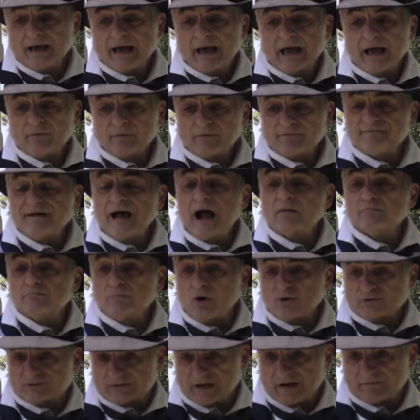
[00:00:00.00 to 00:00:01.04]
And we found
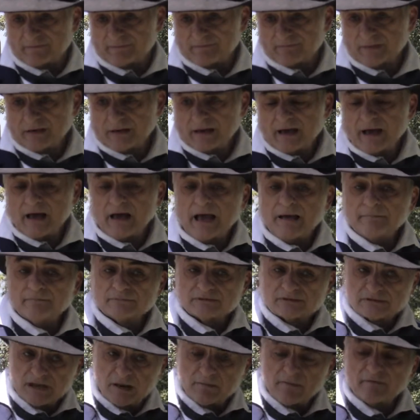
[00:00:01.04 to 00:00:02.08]
most of them. And
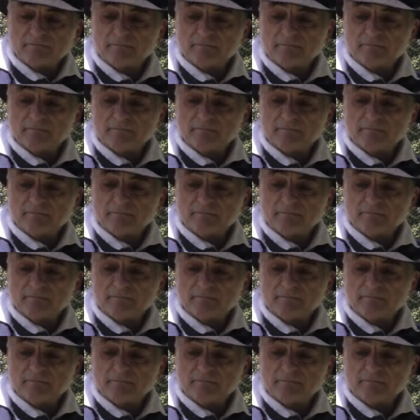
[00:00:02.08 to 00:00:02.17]
some